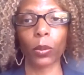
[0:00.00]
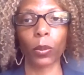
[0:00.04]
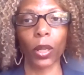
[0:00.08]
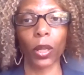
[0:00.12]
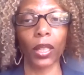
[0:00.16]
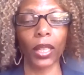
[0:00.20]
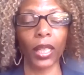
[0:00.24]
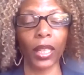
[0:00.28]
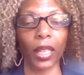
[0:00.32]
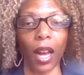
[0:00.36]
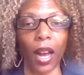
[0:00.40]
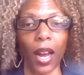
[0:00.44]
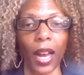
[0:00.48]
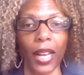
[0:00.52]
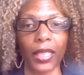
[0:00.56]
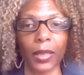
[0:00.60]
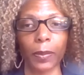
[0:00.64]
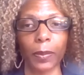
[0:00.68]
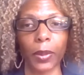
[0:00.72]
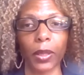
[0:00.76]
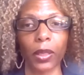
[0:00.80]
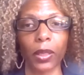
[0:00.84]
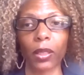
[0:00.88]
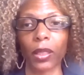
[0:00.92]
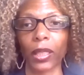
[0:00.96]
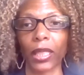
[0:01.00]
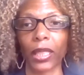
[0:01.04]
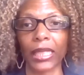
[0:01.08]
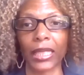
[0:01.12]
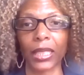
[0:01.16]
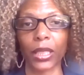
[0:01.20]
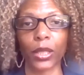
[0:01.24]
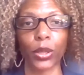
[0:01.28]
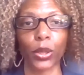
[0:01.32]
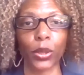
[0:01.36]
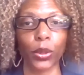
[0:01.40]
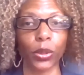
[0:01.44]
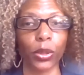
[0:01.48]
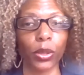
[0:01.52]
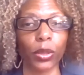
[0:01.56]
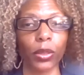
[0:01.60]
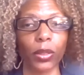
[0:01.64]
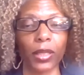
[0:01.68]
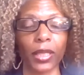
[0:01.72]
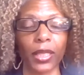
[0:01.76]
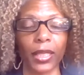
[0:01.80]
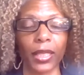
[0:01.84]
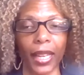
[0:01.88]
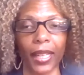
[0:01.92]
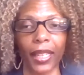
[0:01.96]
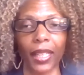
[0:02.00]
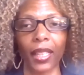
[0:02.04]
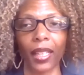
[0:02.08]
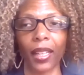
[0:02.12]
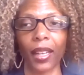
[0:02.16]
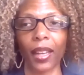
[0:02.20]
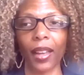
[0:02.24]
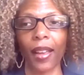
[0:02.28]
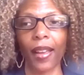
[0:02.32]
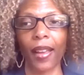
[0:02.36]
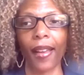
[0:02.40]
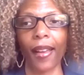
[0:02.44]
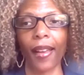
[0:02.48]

work in a hospital or institutional setting.